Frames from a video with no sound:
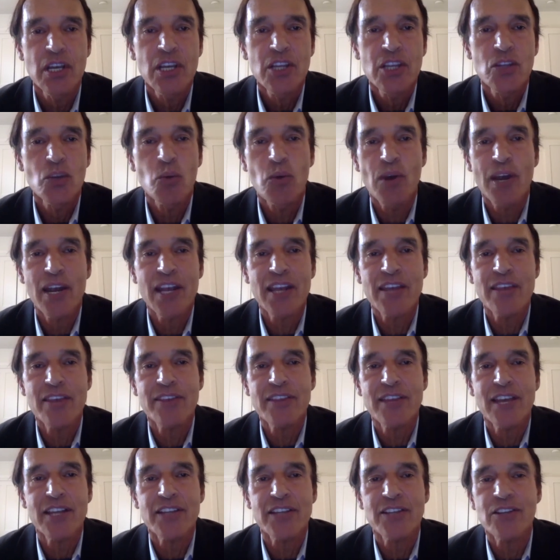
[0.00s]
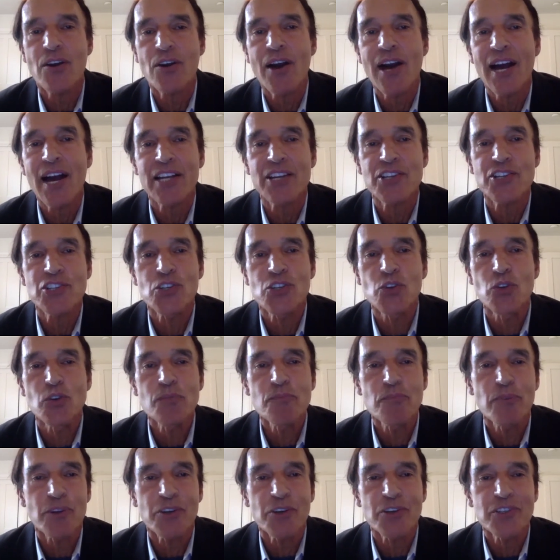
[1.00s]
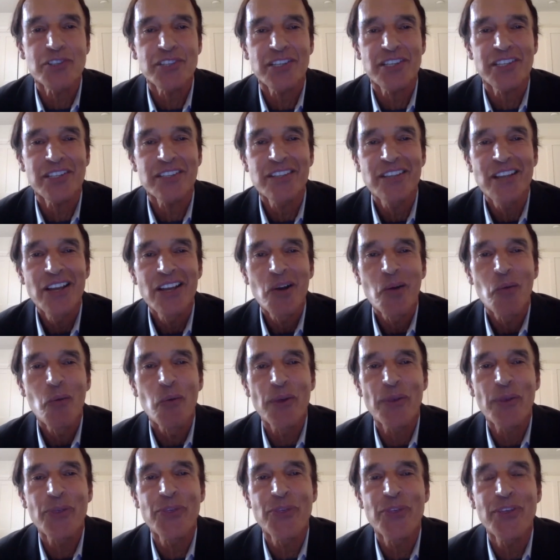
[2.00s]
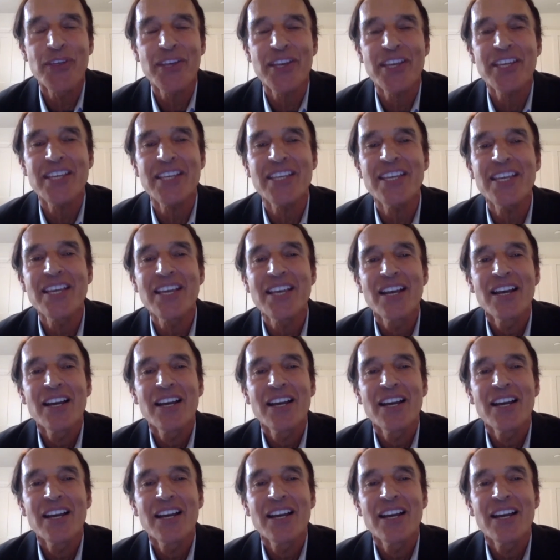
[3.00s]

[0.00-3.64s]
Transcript: the way that Johannes Gutenberg did with the